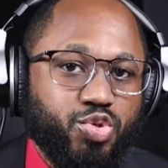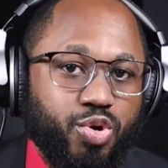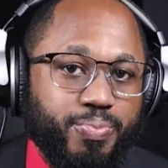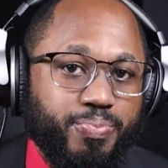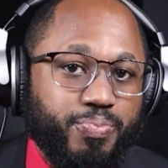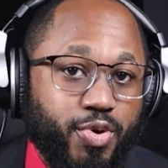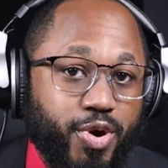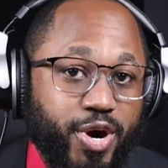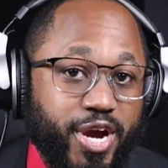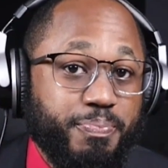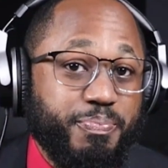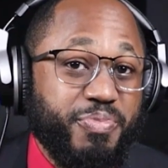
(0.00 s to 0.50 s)

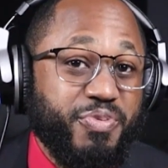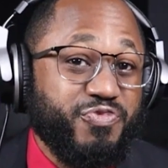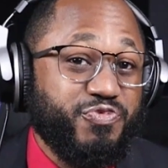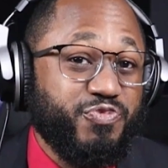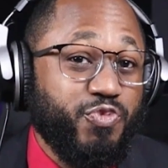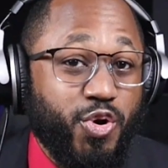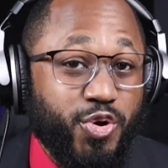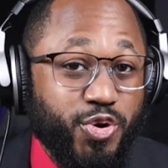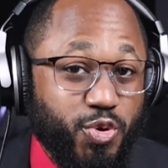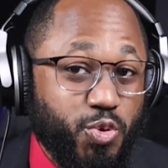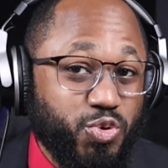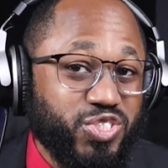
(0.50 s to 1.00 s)
point
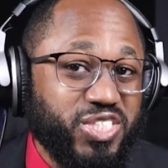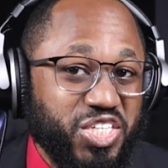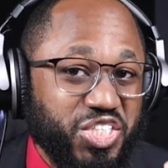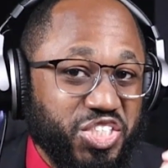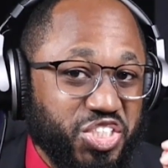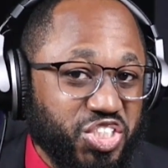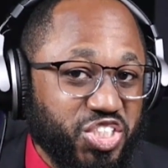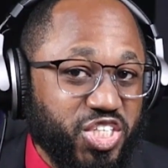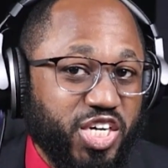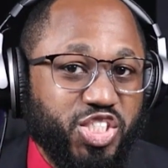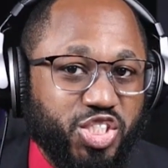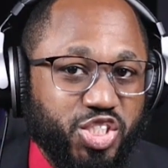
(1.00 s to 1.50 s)
before using
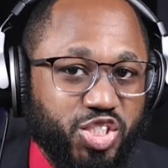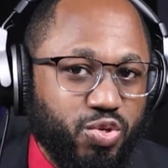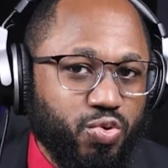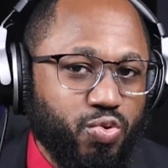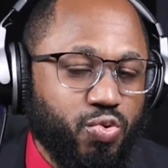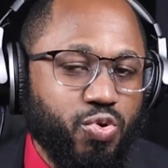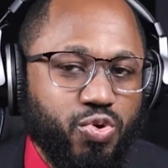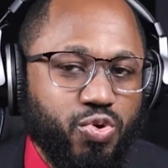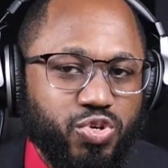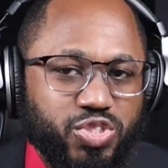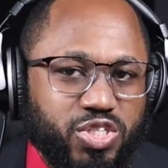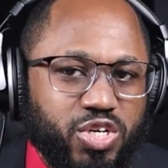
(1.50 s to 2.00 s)
such
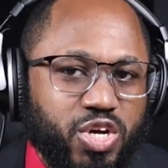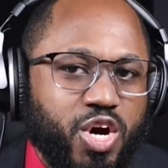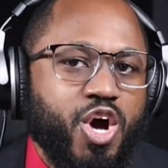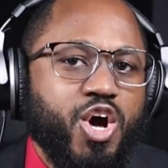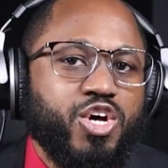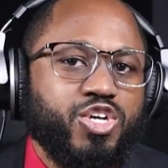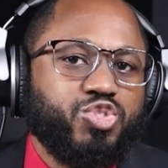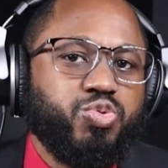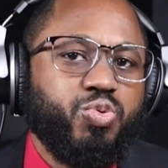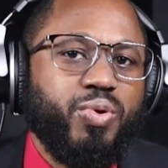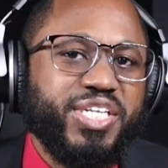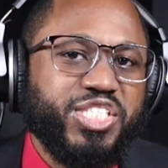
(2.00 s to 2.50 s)
tools
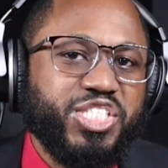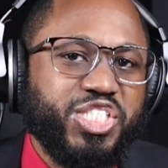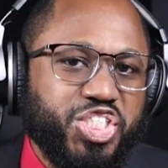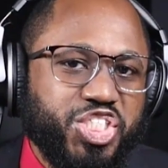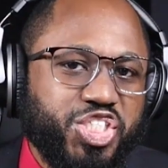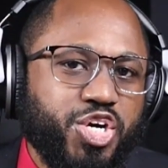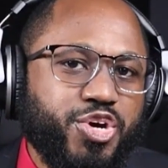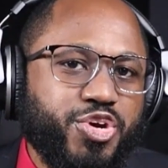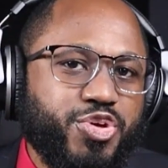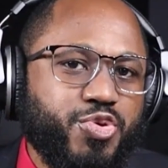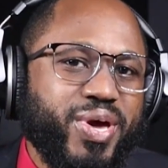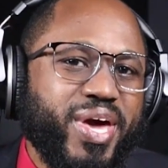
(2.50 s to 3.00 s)
to ensure
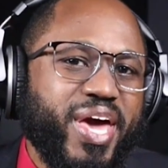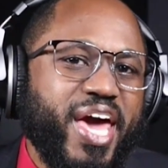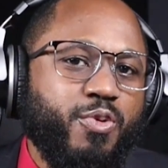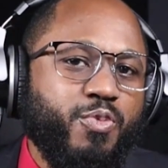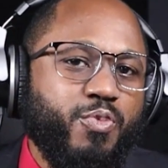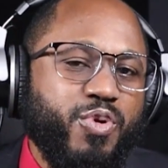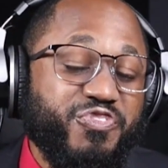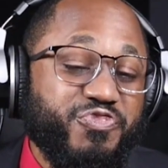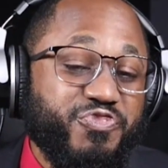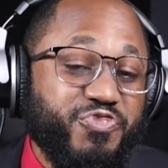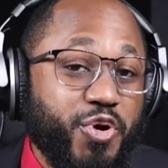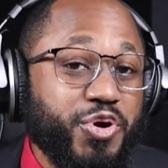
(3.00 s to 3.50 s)
you can
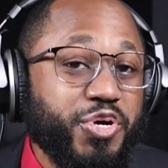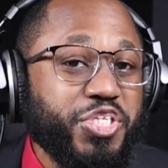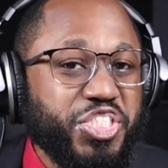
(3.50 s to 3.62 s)
revert